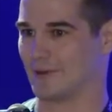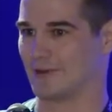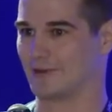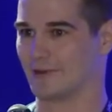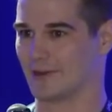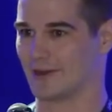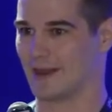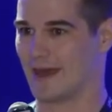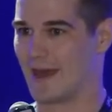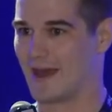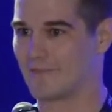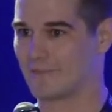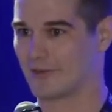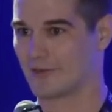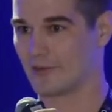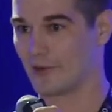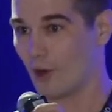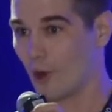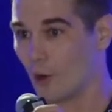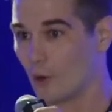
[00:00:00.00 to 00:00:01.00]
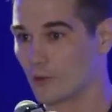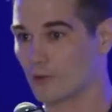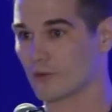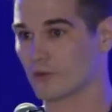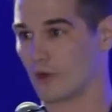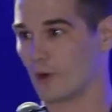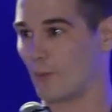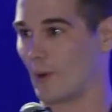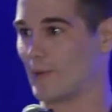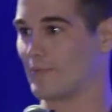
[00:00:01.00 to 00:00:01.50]
You can have this host
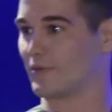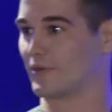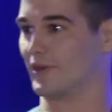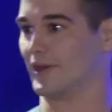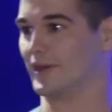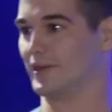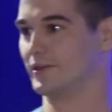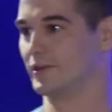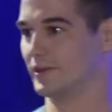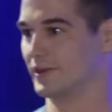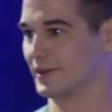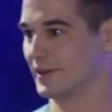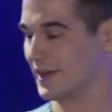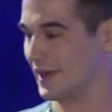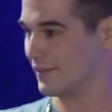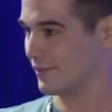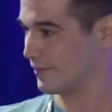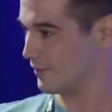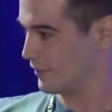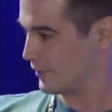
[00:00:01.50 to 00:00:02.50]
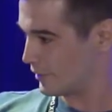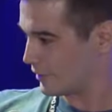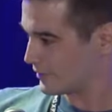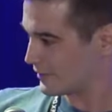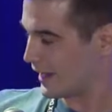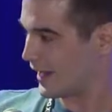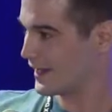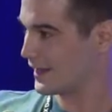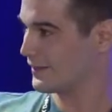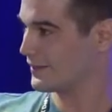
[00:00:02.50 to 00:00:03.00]
a website. You can get little
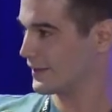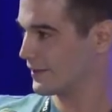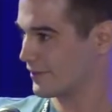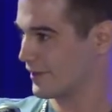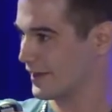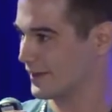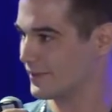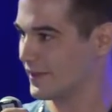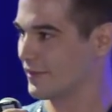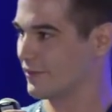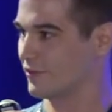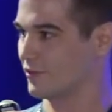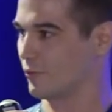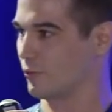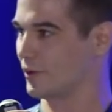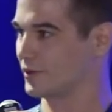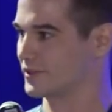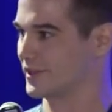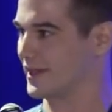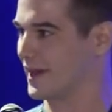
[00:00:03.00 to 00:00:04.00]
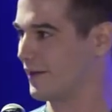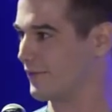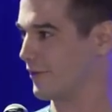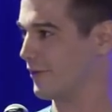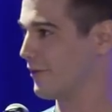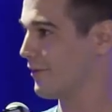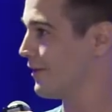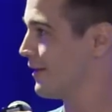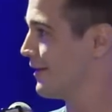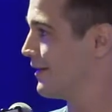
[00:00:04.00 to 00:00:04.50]
tiny things like this to work
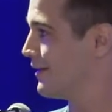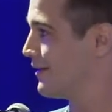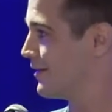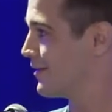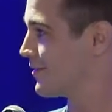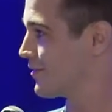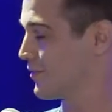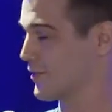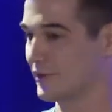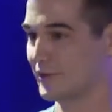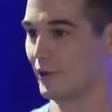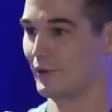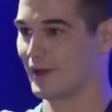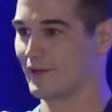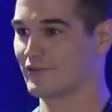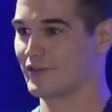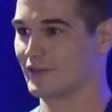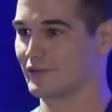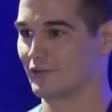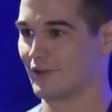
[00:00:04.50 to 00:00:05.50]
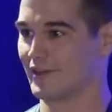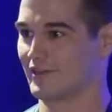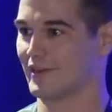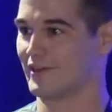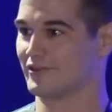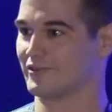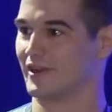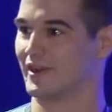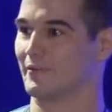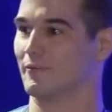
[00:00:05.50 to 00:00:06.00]
together so that you don't have
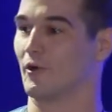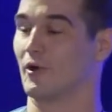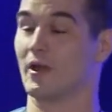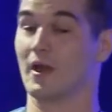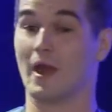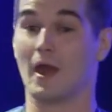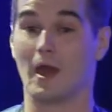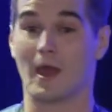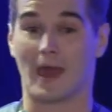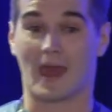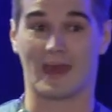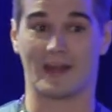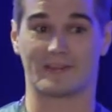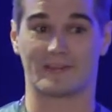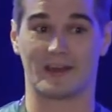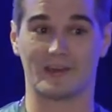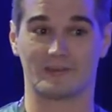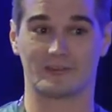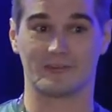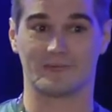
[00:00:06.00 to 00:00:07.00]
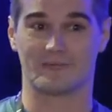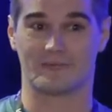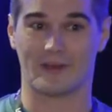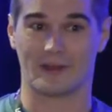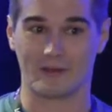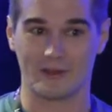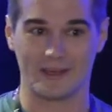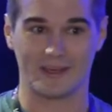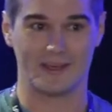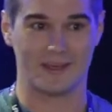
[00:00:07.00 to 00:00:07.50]
centralization anymore. And it's actually
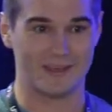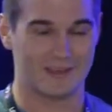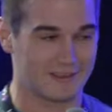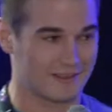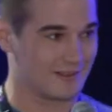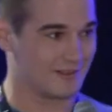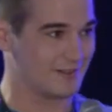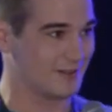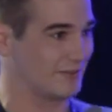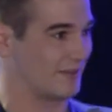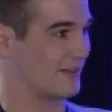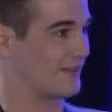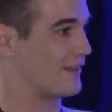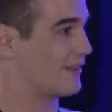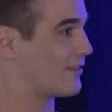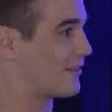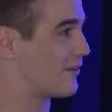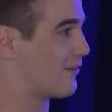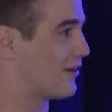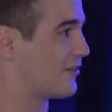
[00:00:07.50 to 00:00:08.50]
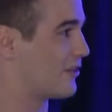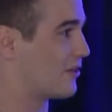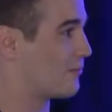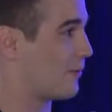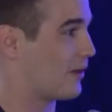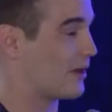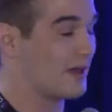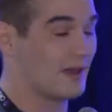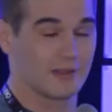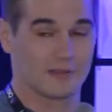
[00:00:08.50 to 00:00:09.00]
very easy to do this. That's the craziest
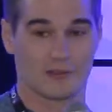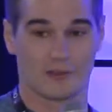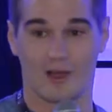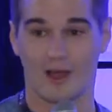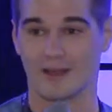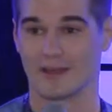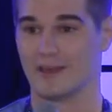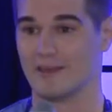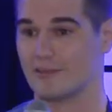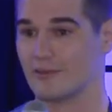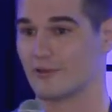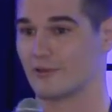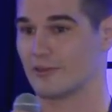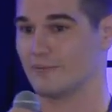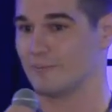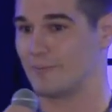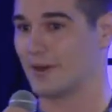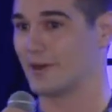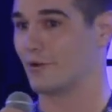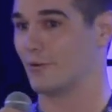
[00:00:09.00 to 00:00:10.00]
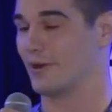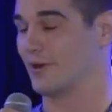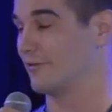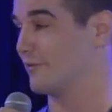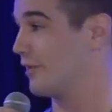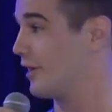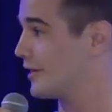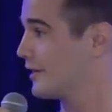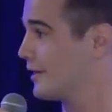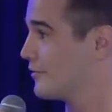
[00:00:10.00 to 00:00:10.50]
part. It's a lot easier than Bitcoin. It's a
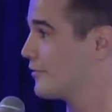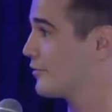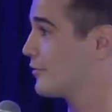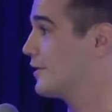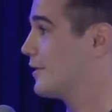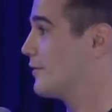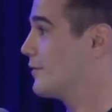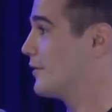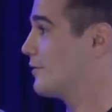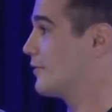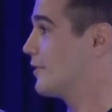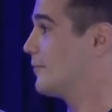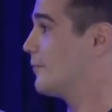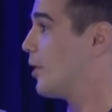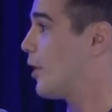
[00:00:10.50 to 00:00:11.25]
lot easier than Ethereum.